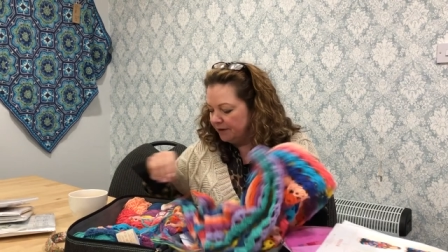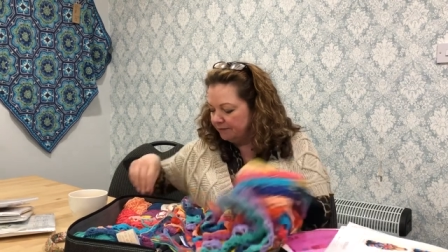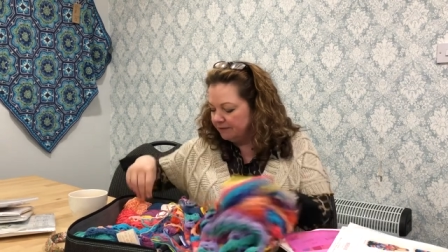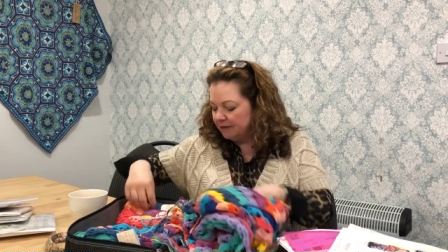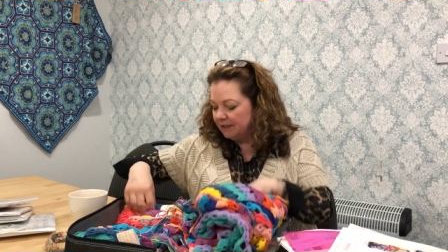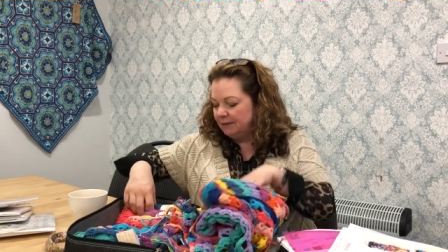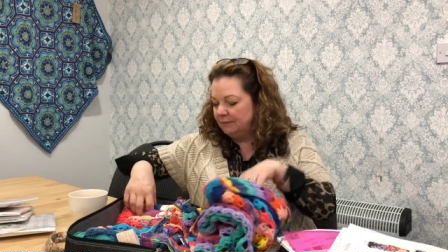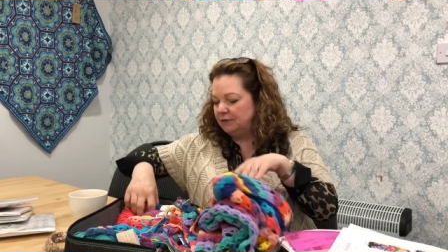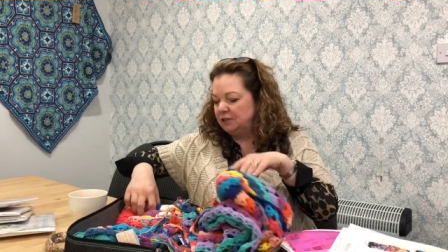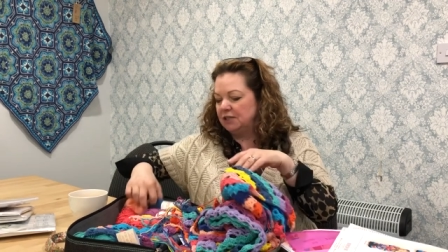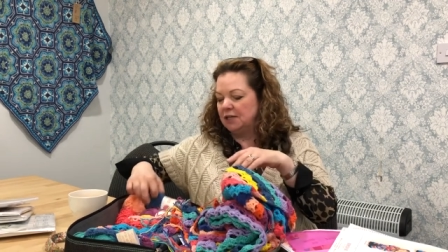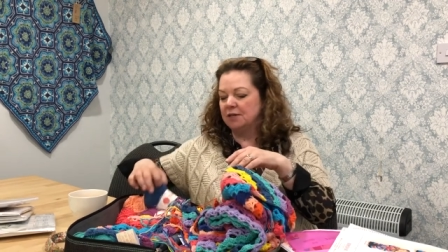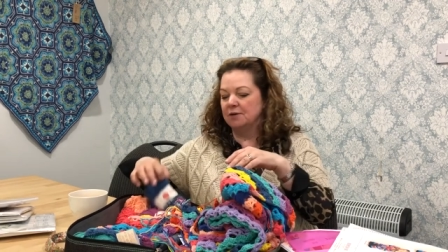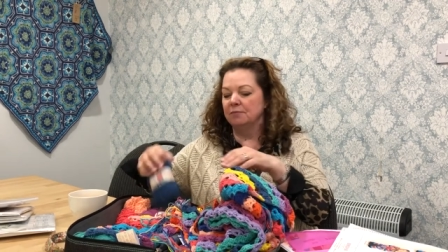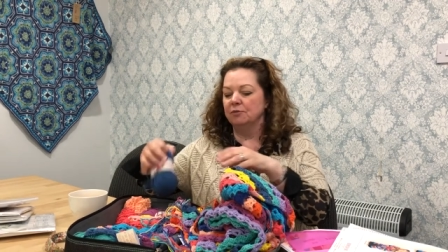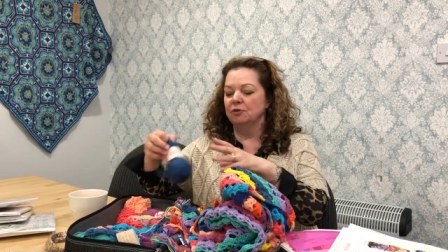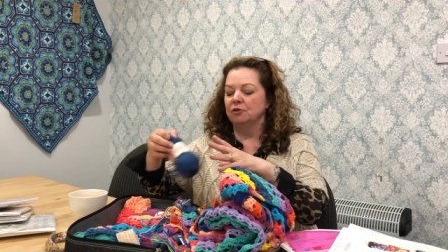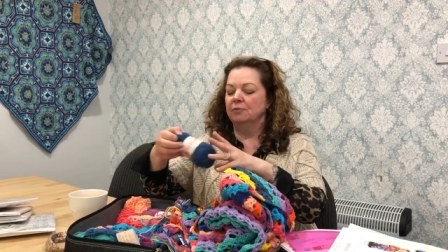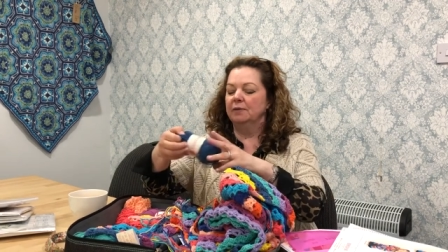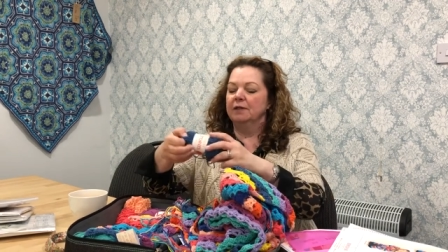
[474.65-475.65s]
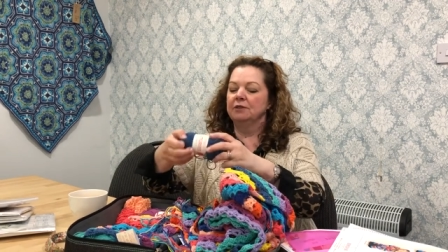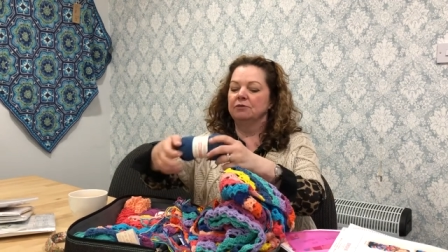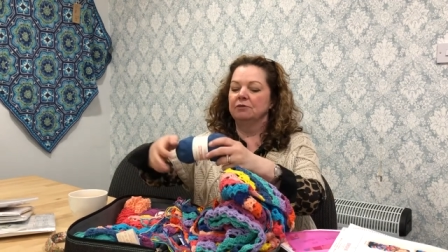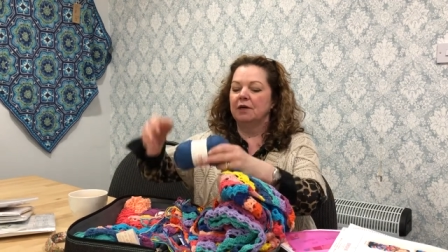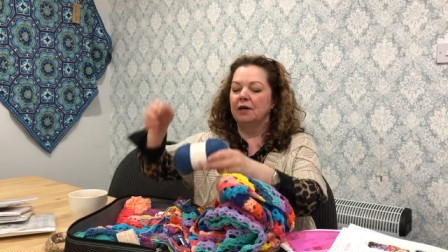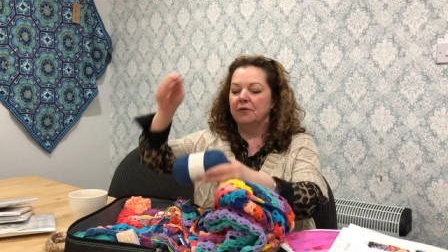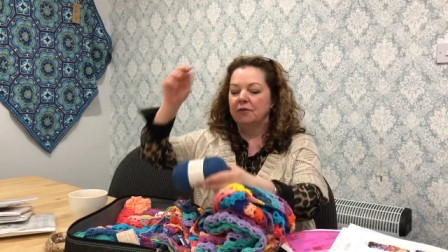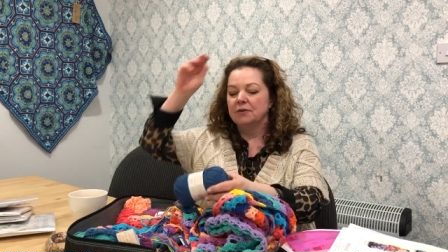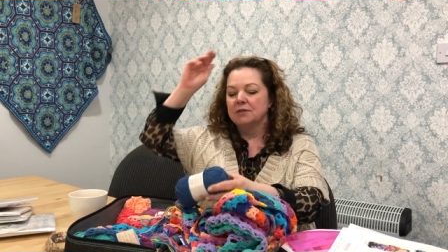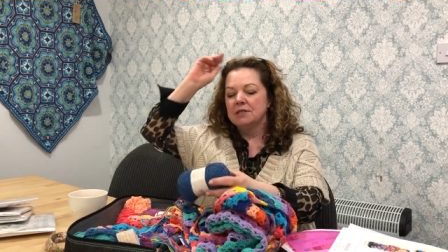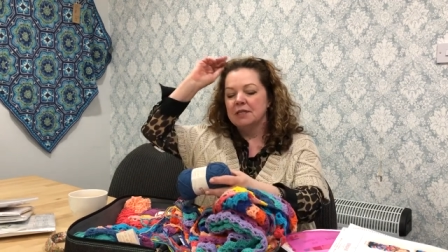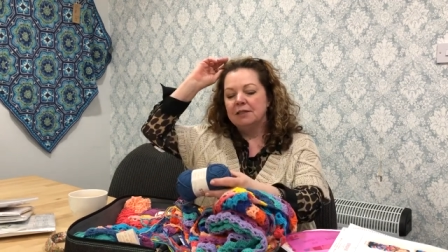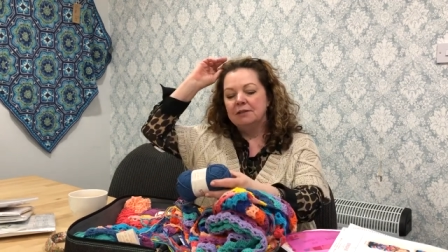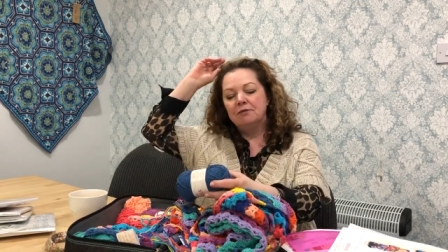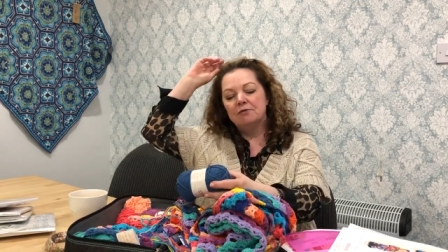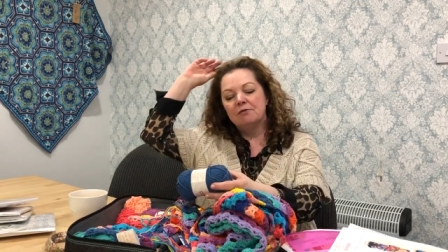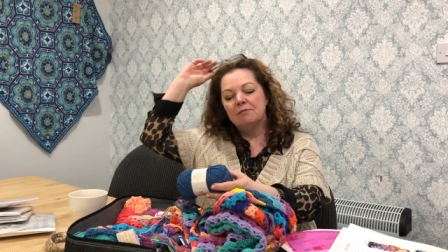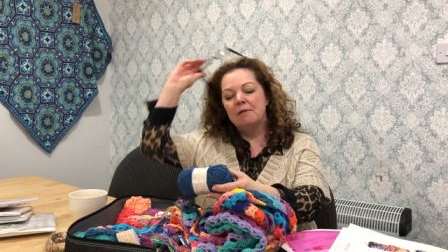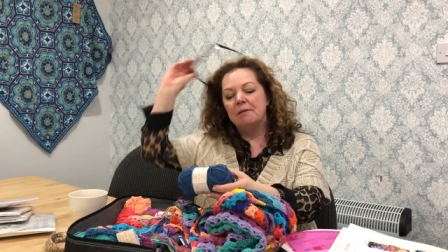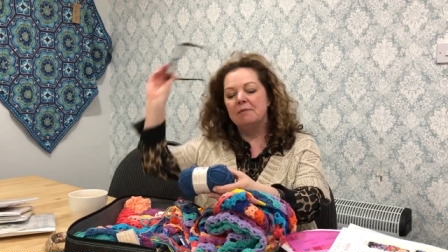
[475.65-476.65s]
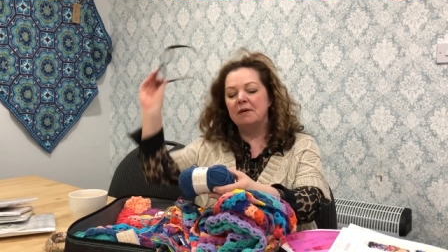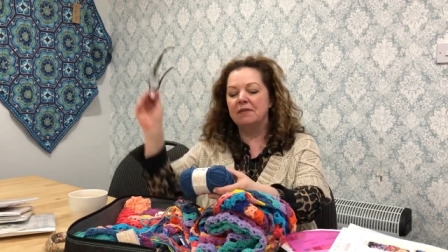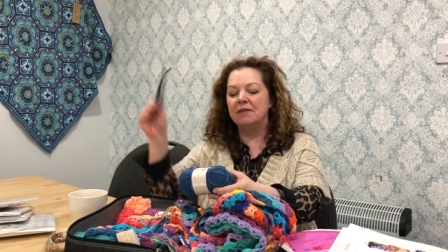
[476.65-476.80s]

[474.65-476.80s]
In fact, let me check a ball band rather than tell you from memory.